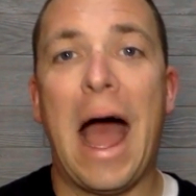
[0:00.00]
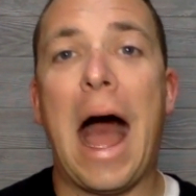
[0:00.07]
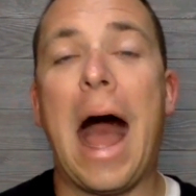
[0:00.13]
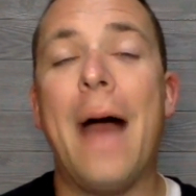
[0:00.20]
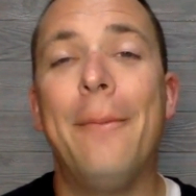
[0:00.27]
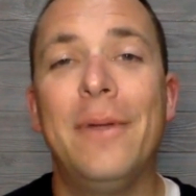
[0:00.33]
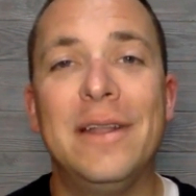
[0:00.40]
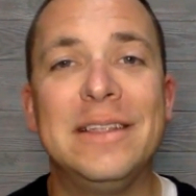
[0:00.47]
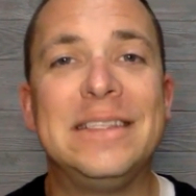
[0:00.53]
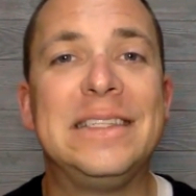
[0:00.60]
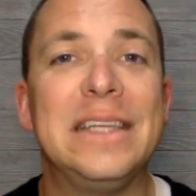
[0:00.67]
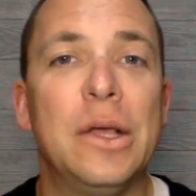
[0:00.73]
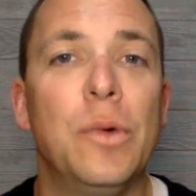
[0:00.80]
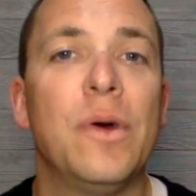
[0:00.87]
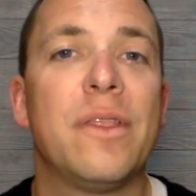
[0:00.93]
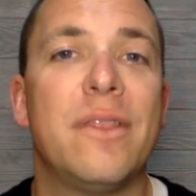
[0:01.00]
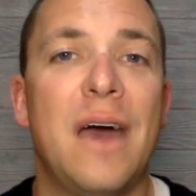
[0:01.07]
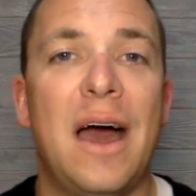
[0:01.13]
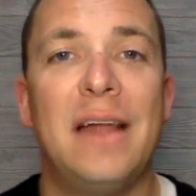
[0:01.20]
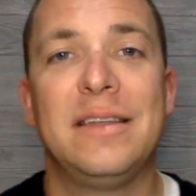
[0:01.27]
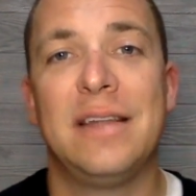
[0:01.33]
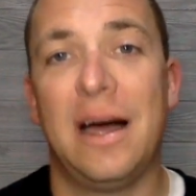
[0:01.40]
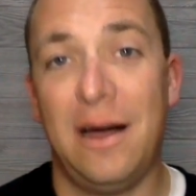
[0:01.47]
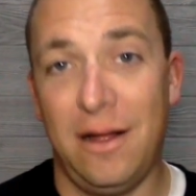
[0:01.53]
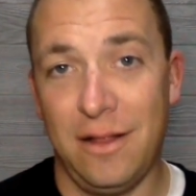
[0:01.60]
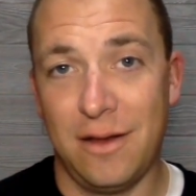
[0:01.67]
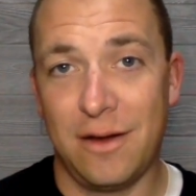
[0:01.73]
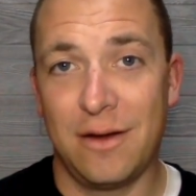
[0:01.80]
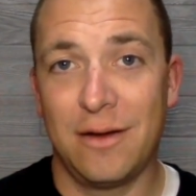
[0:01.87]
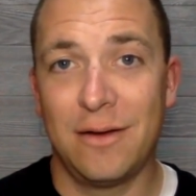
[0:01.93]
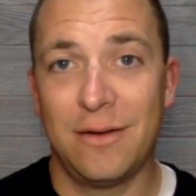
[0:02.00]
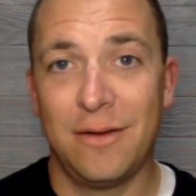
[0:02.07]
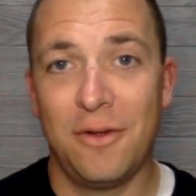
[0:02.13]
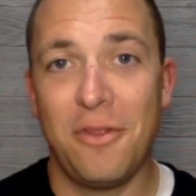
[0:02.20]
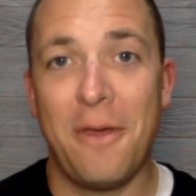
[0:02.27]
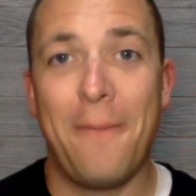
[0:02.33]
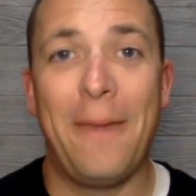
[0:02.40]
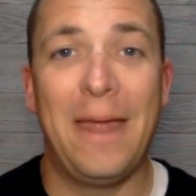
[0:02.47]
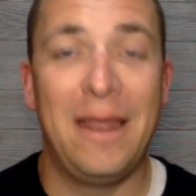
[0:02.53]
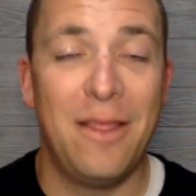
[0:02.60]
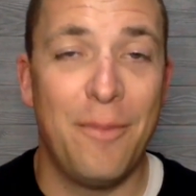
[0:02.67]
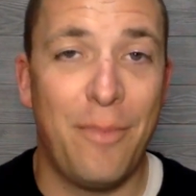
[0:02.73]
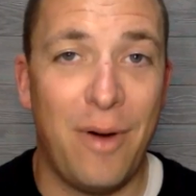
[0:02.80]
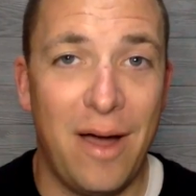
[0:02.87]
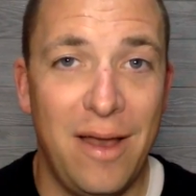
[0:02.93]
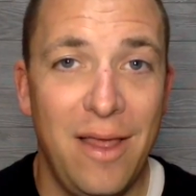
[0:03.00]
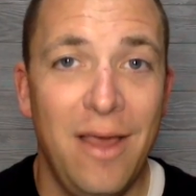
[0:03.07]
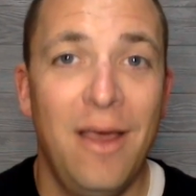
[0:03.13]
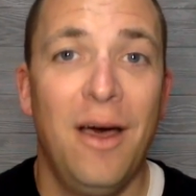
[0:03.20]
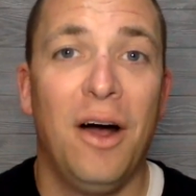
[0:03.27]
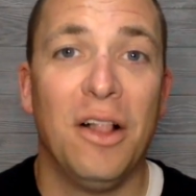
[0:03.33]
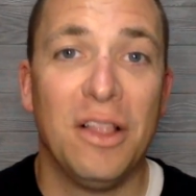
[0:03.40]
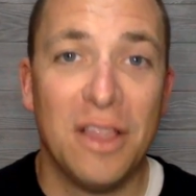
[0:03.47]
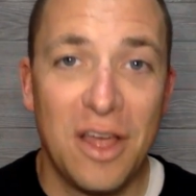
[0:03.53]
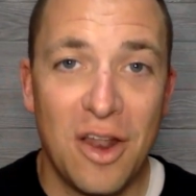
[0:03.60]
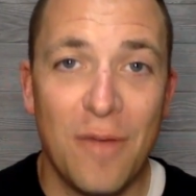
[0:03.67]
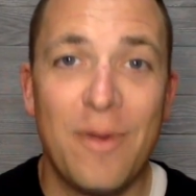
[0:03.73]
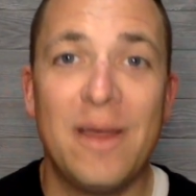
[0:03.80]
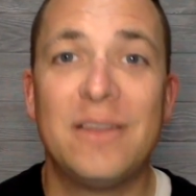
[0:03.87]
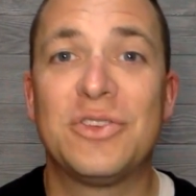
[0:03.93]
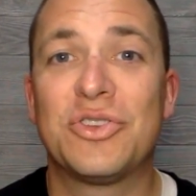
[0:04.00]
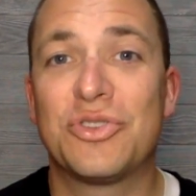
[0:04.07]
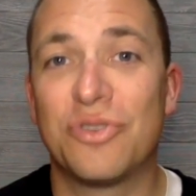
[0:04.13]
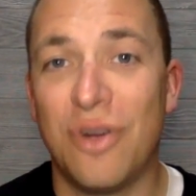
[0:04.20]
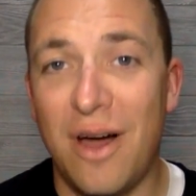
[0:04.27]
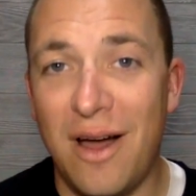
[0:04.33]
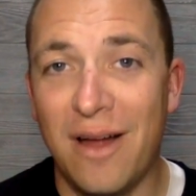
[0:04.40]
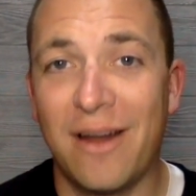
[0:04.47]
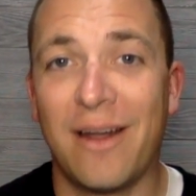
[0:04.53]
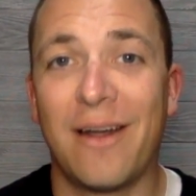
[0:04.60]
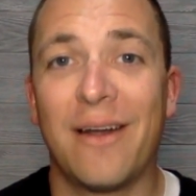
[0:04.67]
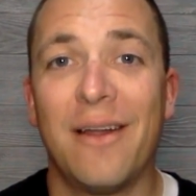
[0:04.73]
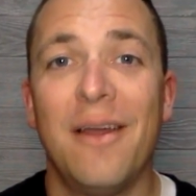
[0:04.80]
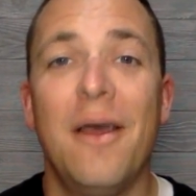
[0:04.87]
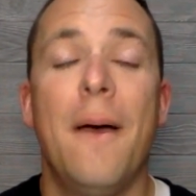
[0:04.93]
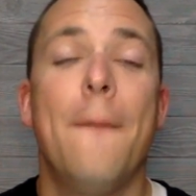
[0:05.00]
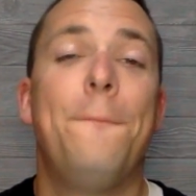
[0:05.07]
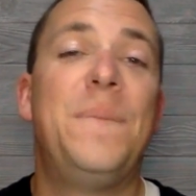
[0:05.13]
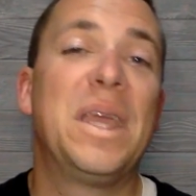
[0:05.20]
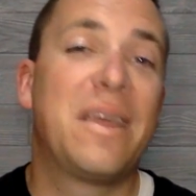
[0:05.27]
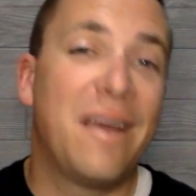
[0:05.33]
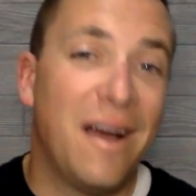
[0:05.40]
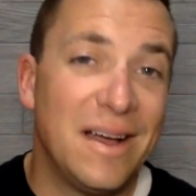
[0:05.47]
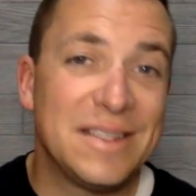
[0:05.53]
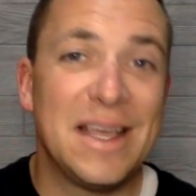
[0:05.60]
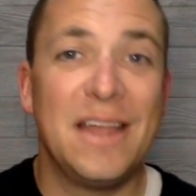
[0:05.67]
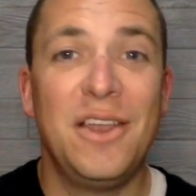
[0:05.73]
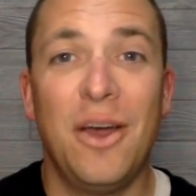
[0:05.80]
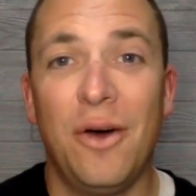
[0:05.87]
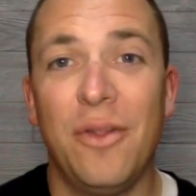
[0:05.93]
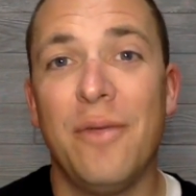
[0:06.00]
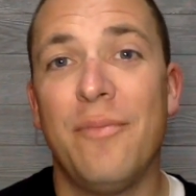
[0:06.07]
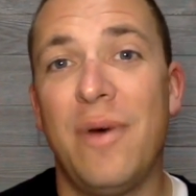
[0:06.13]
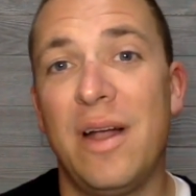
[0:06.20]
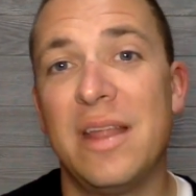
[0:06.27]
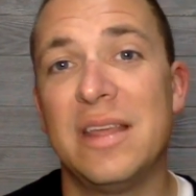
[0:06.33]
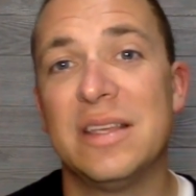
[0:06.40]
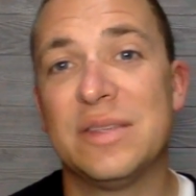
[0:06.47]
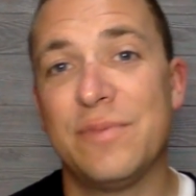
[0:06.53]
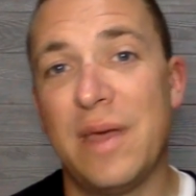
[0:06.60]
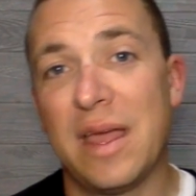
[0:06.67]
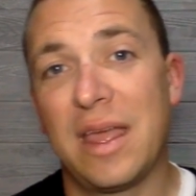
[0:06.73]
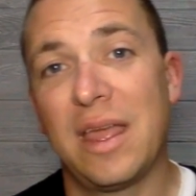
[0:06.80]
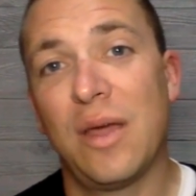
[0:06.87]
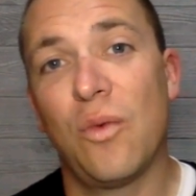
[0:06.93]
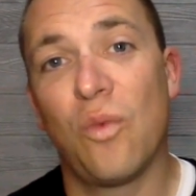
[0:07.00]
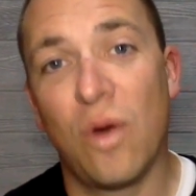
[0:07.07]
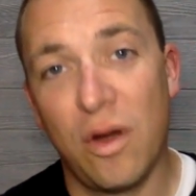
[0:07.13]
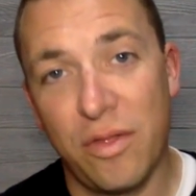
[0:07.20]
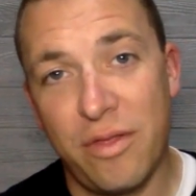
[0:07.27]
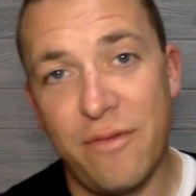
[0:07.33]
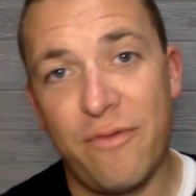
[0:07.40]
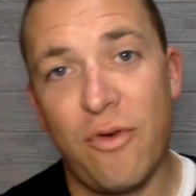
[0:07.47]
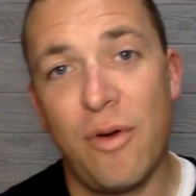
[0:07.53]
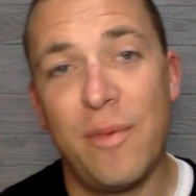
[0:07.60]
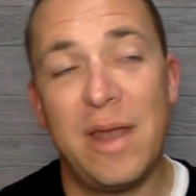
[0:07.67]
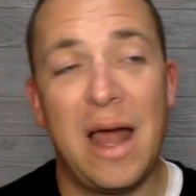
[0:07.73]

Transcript: I'm going to deal with that dollar or that pain in the butt a little bit stronger because I know the money is making it worth it for me.